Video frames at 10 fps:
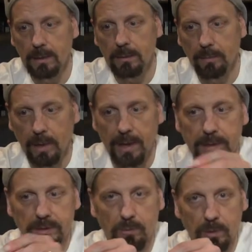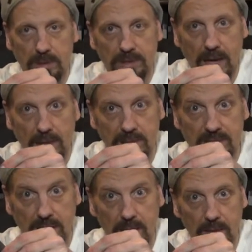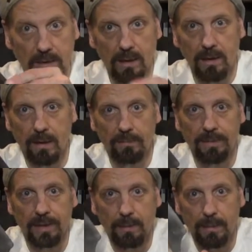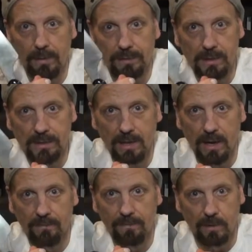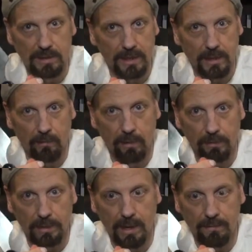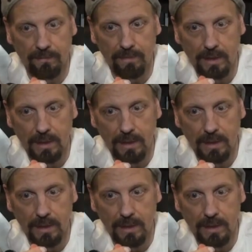The blade is real stainless steel. Everything about this knife looks like a real knife.